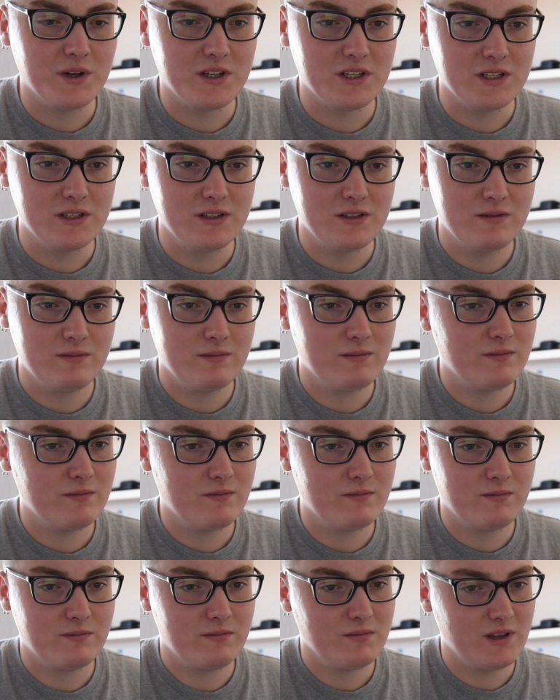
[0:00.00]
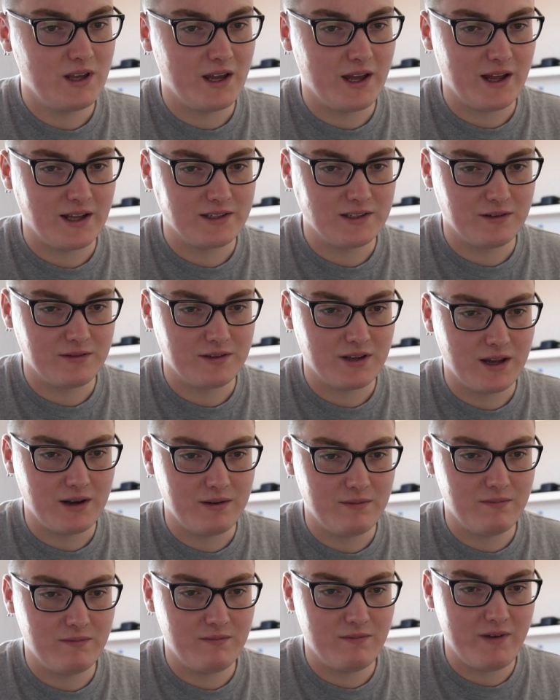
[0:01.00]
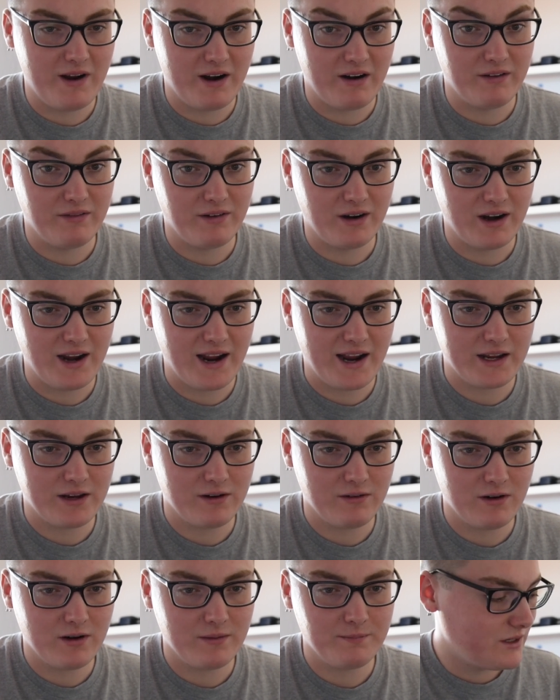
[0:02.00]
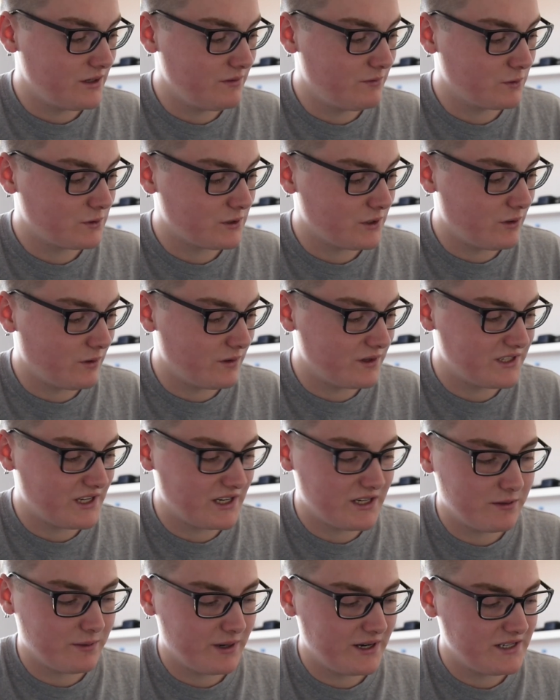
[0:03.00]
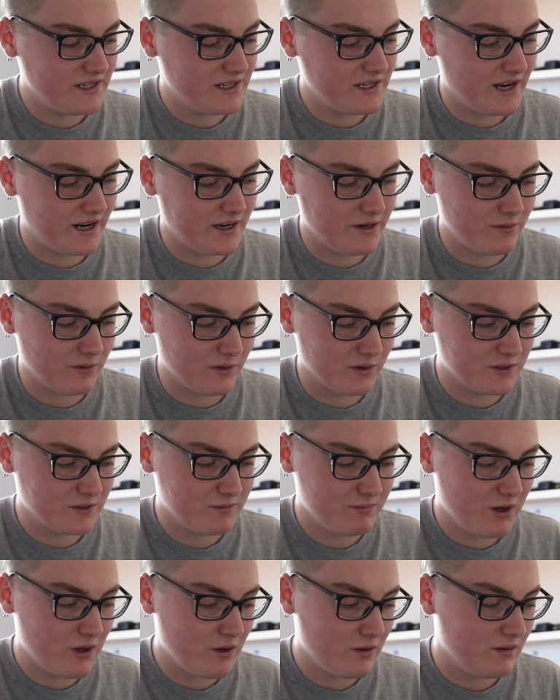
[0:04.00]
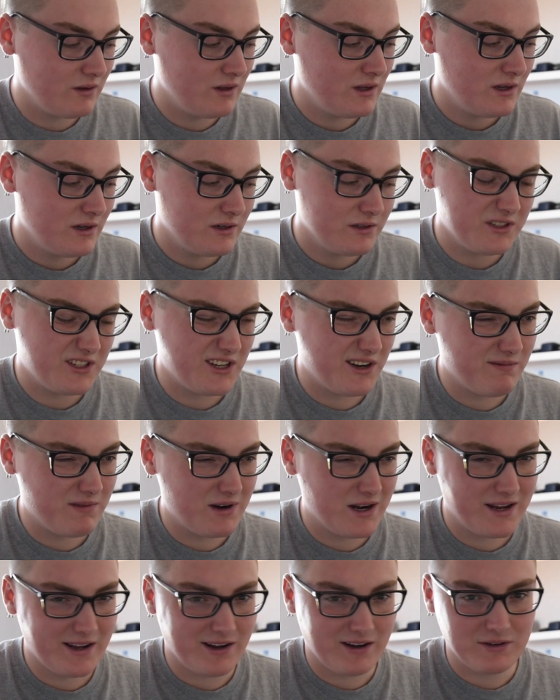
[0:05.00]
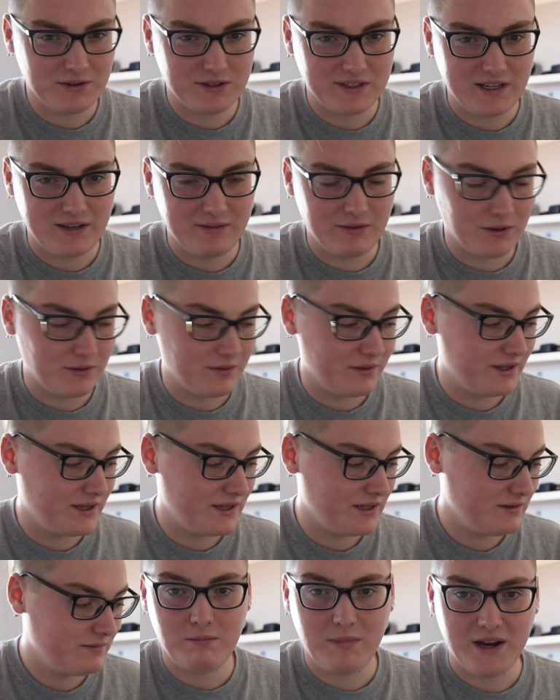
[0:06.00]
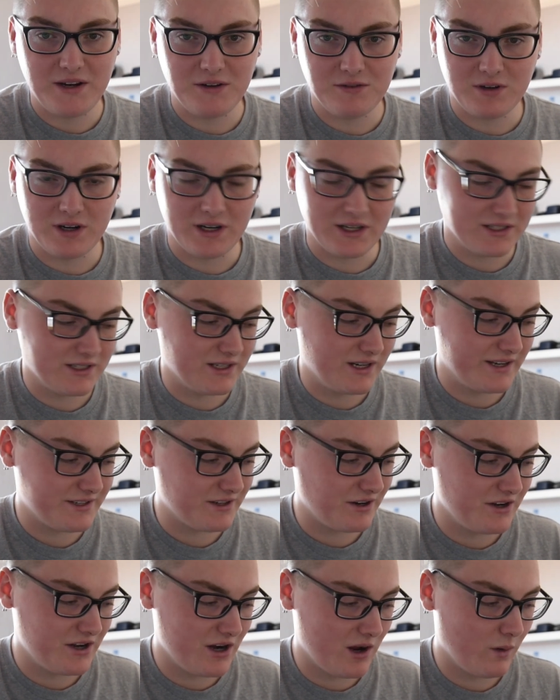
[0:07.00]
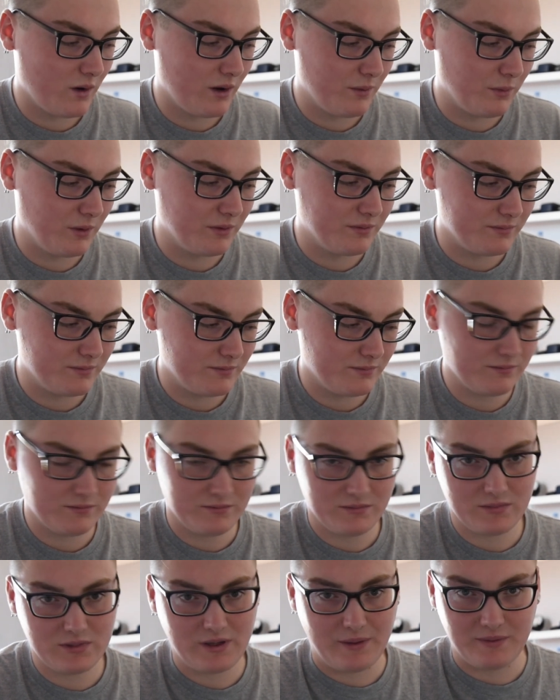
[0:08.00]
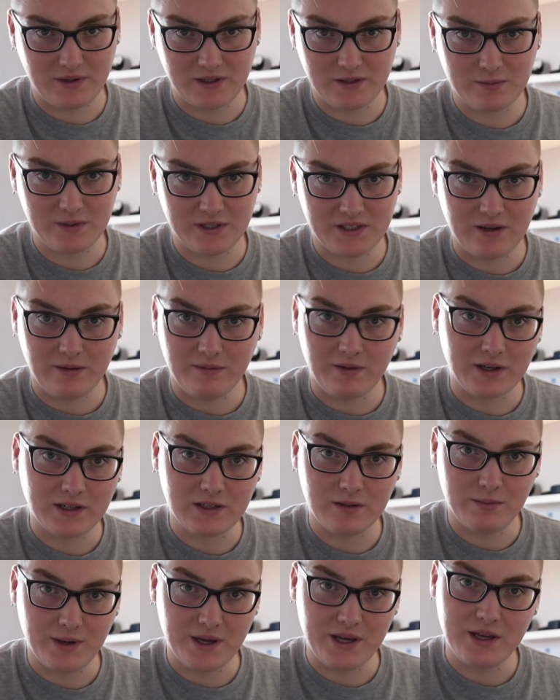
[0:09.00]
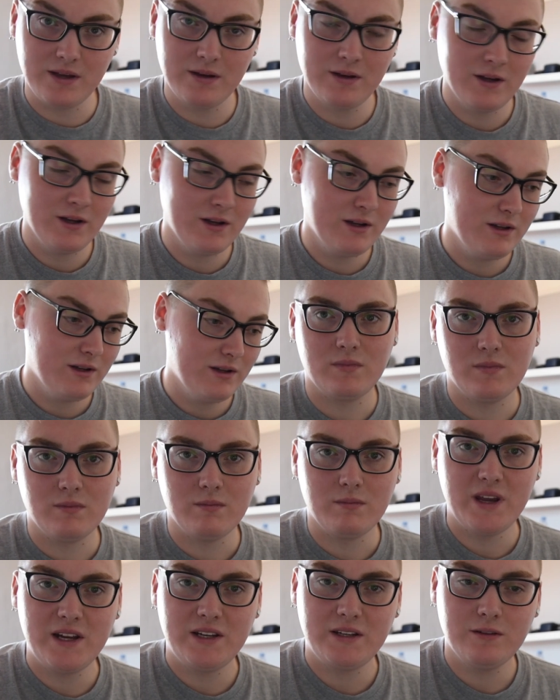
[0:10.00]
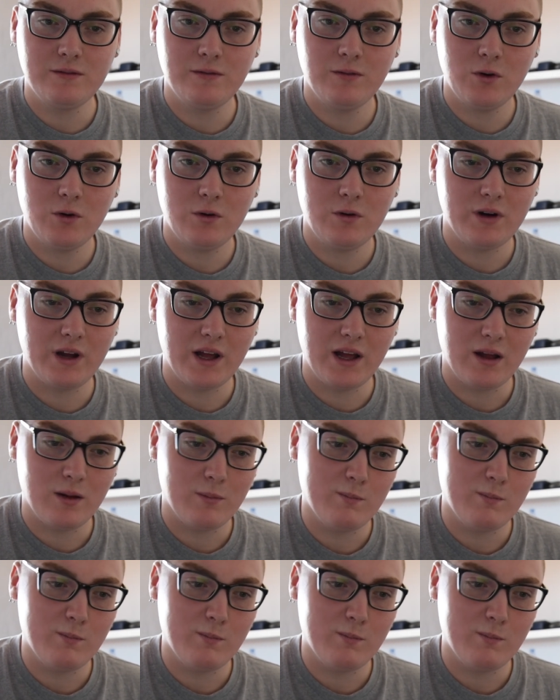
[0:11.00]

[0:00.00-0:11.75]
which is, yeah, as I've said, very, very accurate. You've also got the center weighted and you've got the spot. Generally, I'll just leave it on the matrix unless I know I want something specific to be metered for,